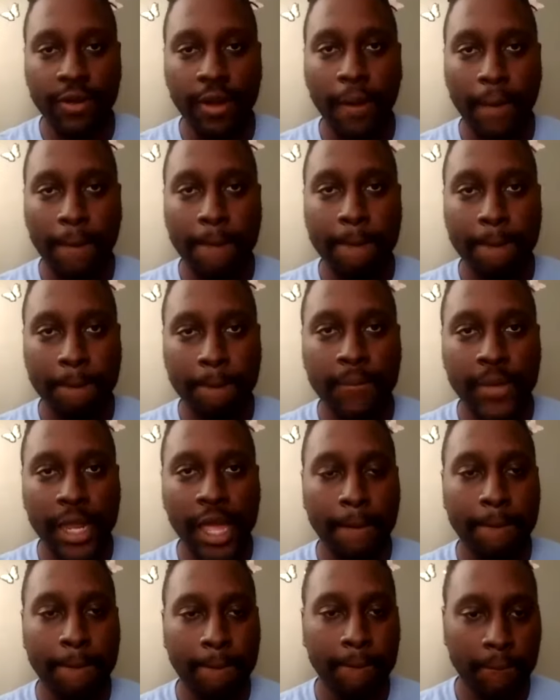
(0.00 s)
So like What Up
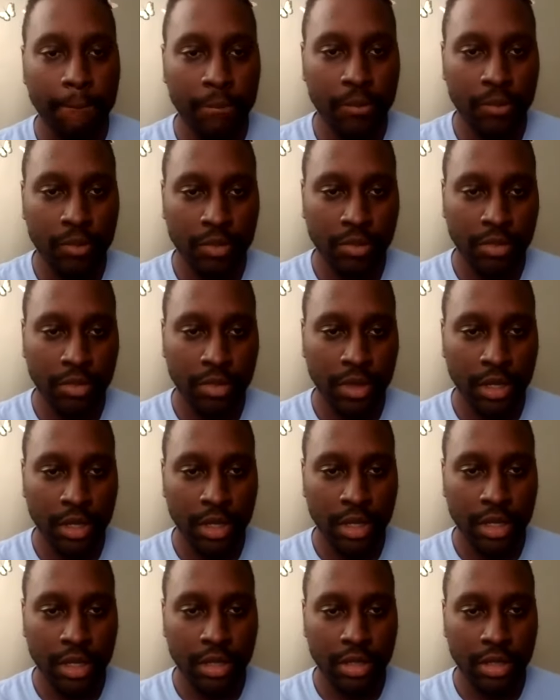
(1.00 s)
RG,
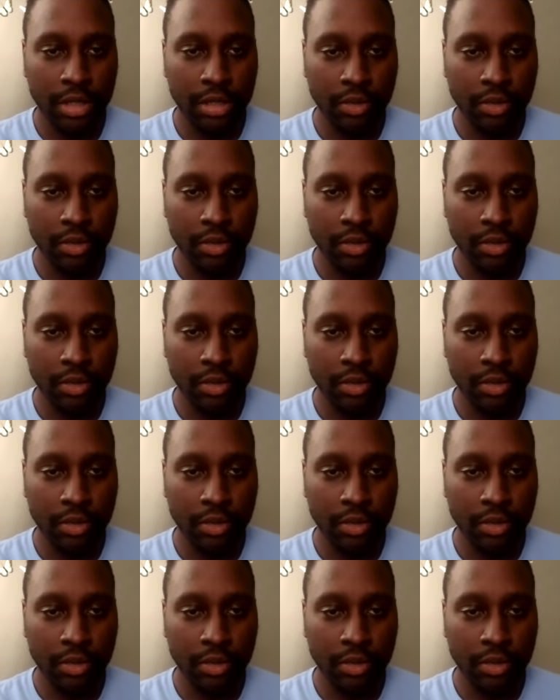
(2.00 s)
um, I've